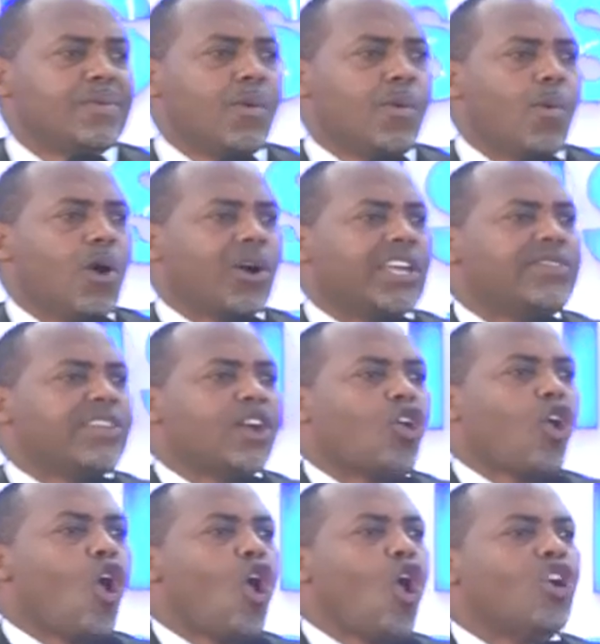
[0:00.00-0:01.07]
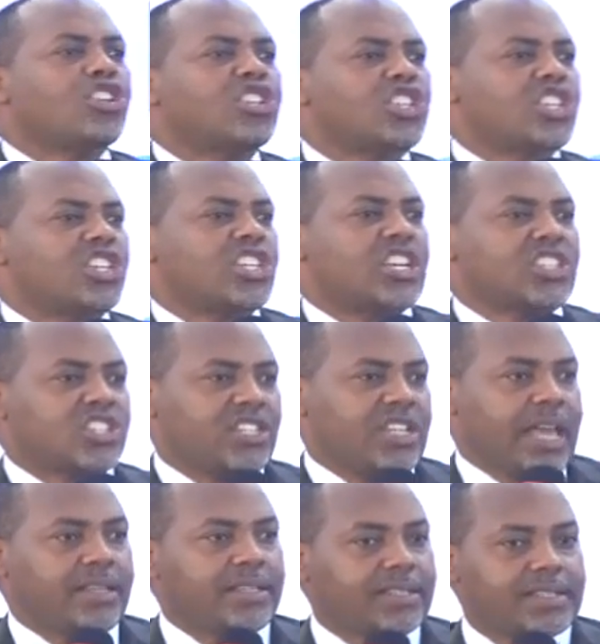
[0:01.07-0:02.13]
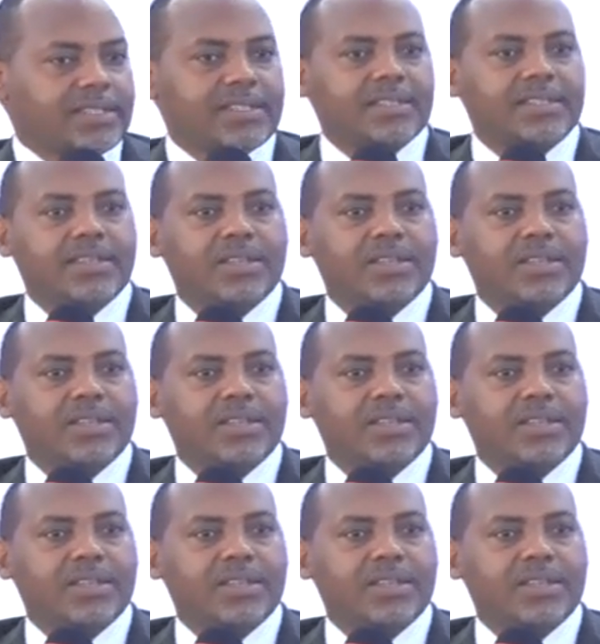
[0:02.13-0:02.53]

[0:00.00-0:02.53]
walk in the consciousness